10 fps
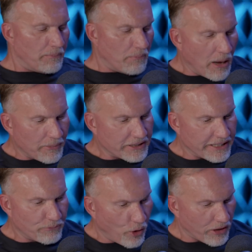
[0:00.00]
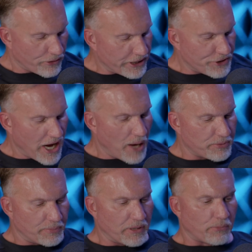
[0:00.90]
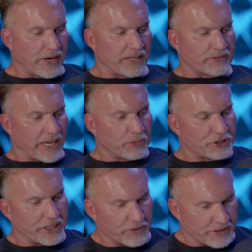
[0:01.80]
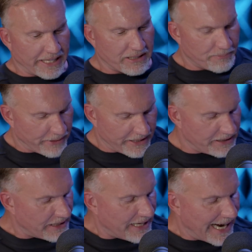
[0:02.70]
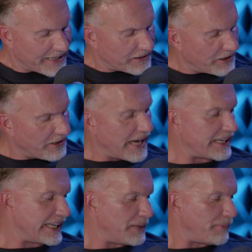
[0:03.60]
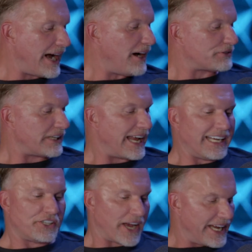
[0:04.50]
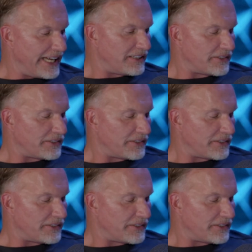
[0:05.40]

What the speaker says: Mama did work three jobs to put bread on the table. She was independent, had to learn how to keep a house at age eight.